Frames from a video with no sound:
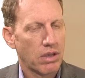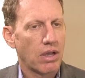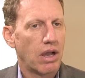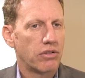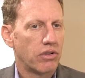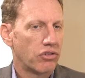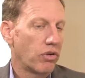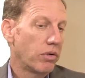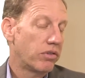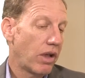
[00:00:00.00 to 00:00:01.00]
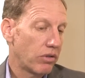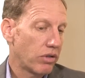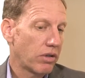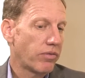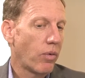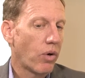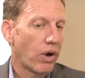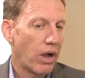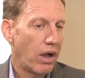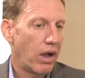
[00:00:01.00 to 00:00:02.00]
Gotcha. So it sounds like
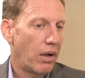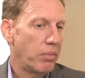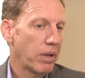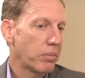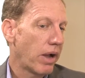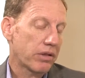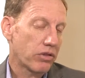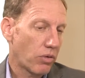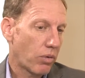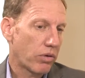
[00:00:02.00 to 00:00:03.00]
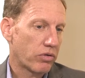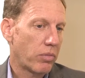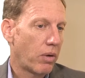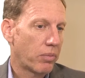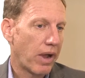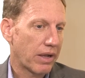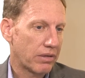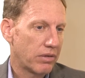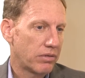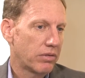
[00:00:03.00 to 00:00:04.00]
for a big practice or a small
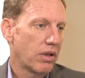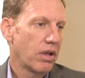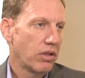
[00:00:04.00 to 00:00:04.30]
practice,